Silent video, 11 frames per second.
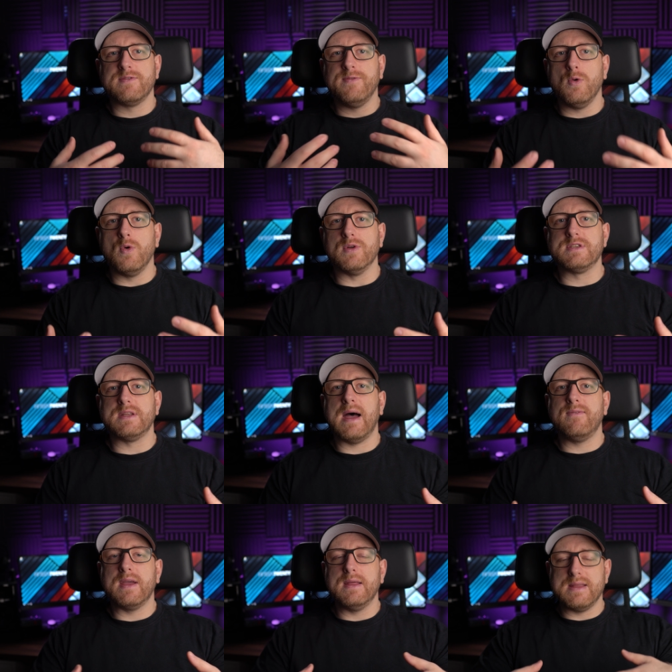forwards and
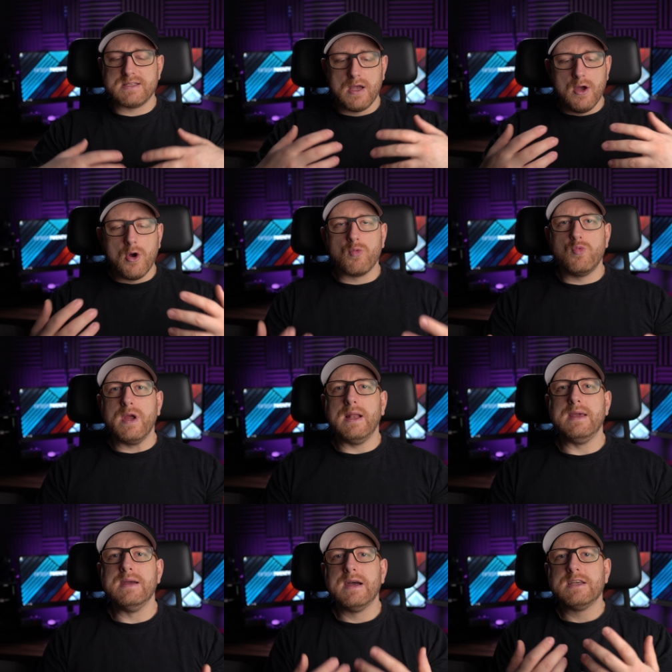having this
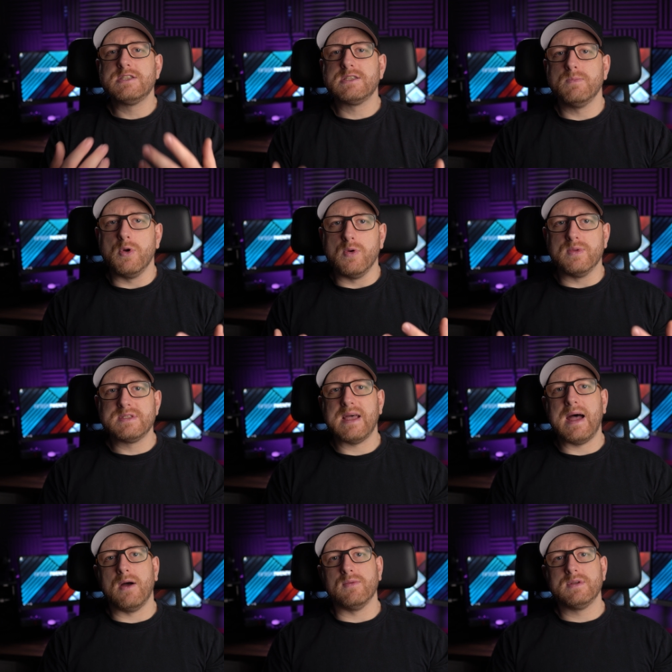really smooth
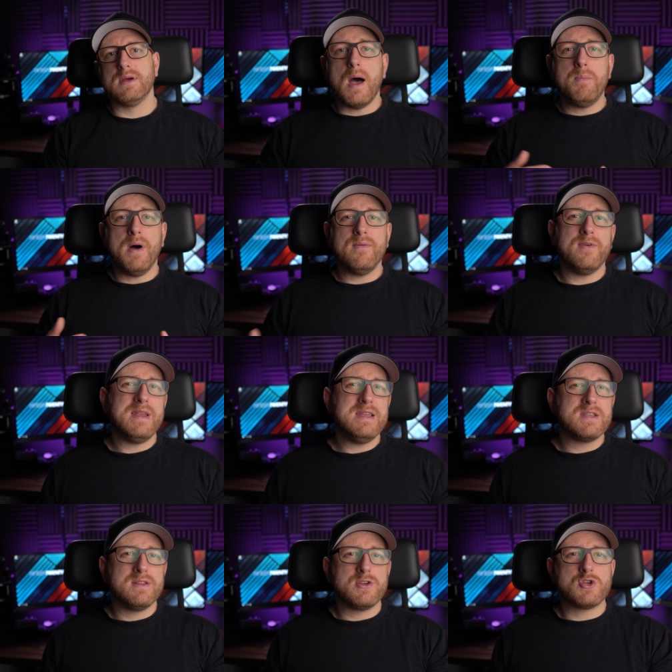sound. Above and
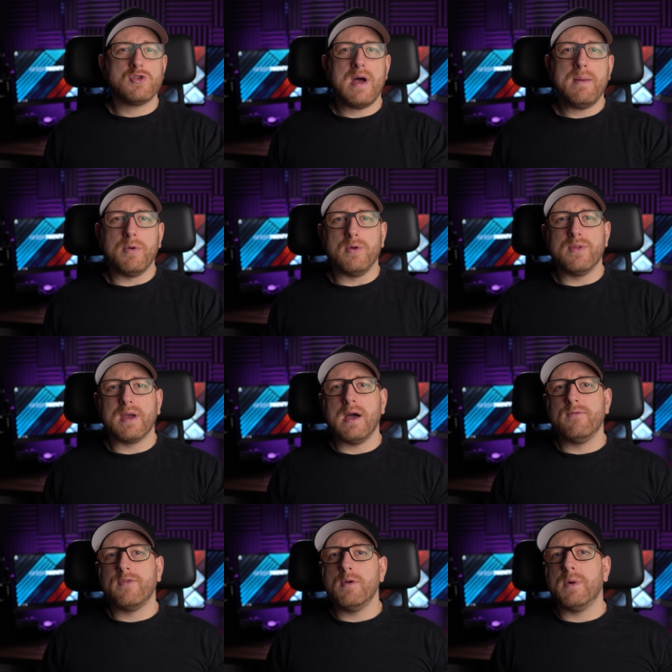into the treble, the
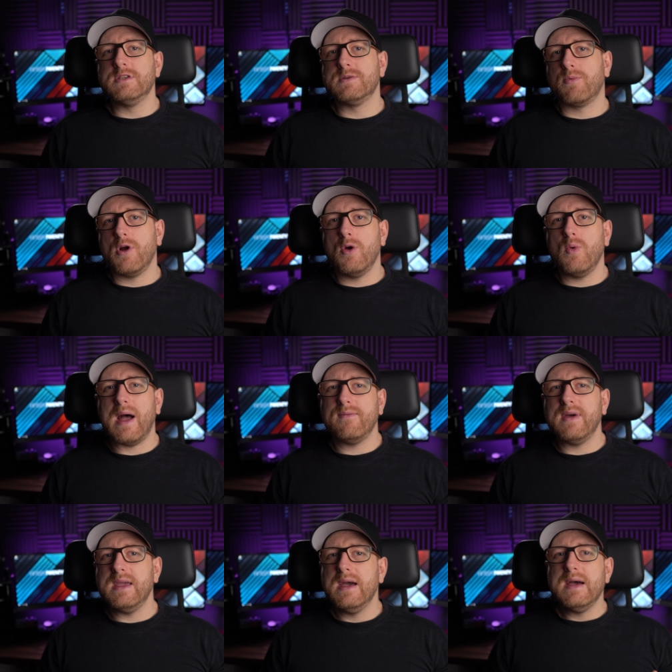ComfoBuds Pro have
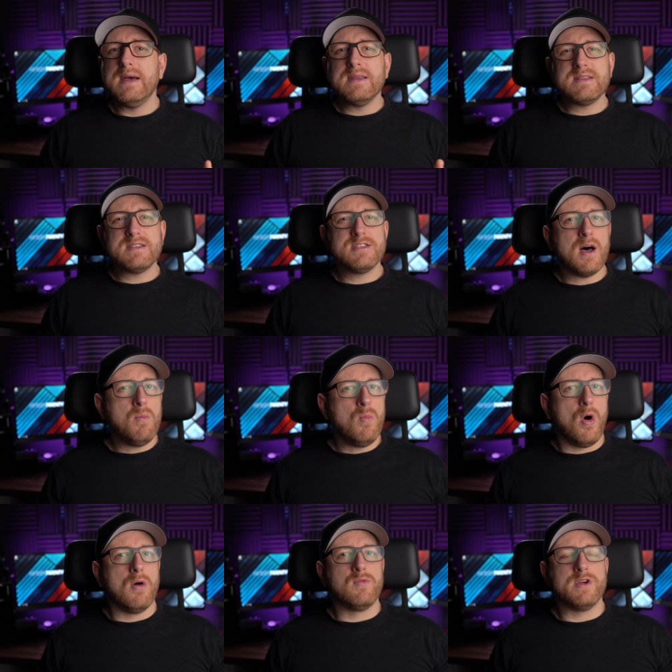a
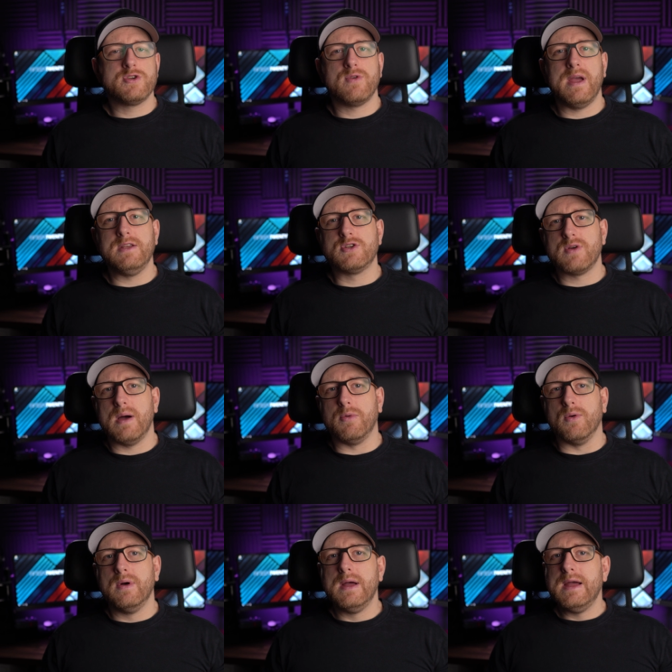somewhat restrained
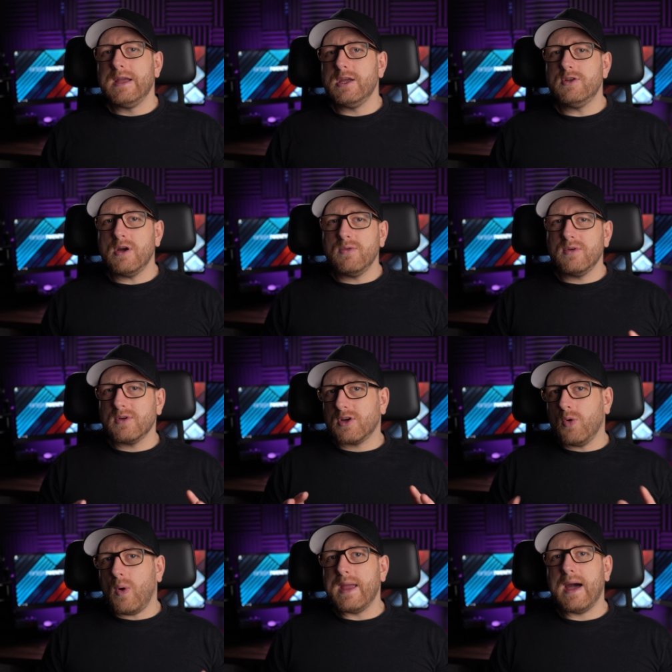treble. You don't
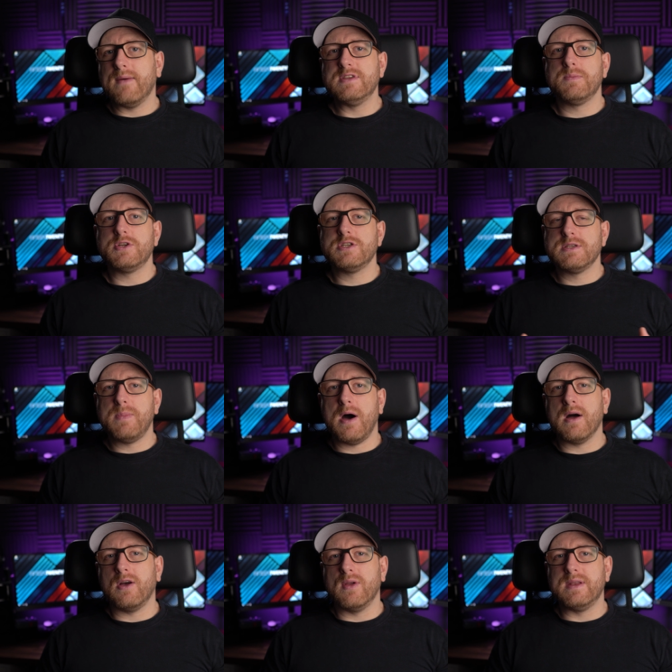quite have as much
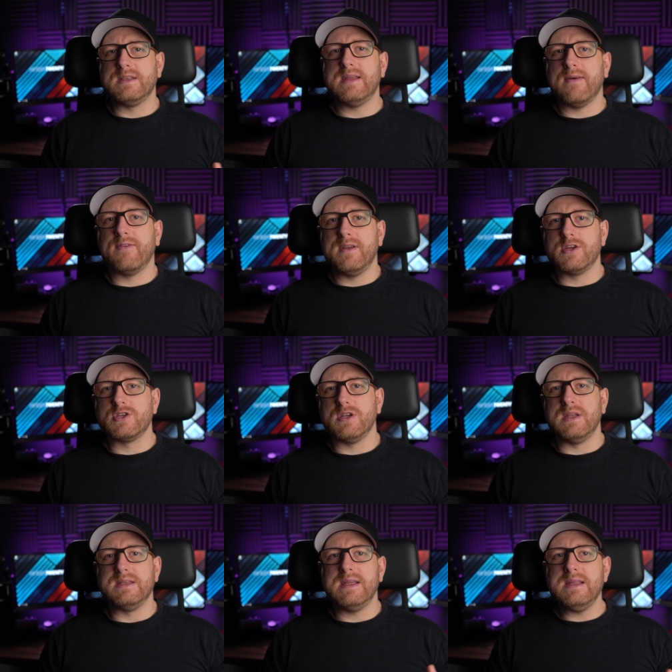sparkle and definition
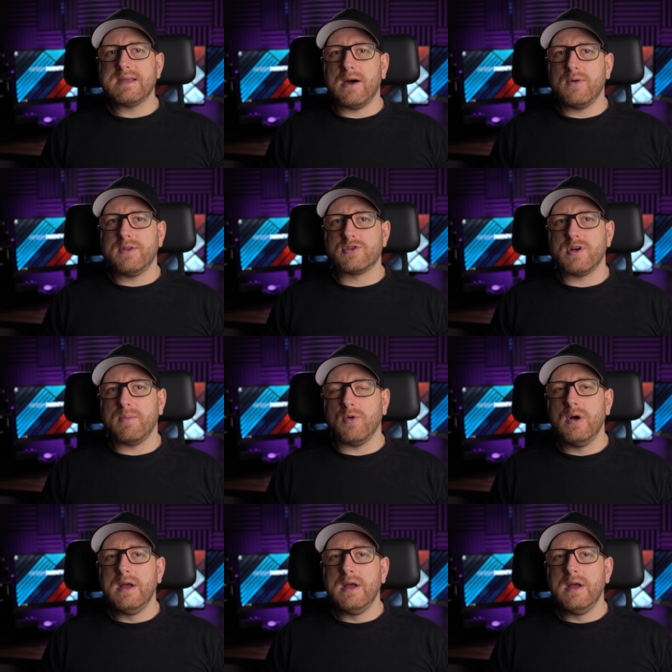and detail in the treble,